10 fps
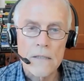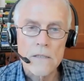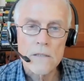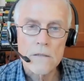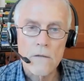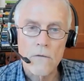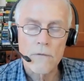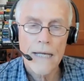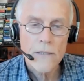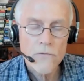so
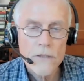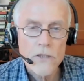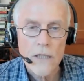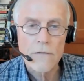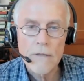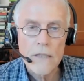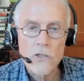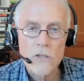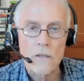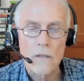that's
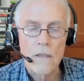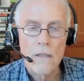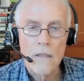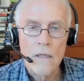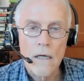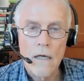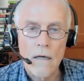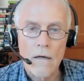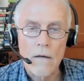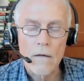regeneration,
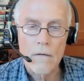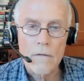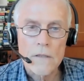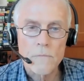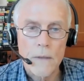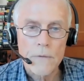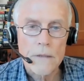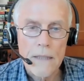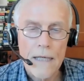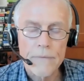because people need to have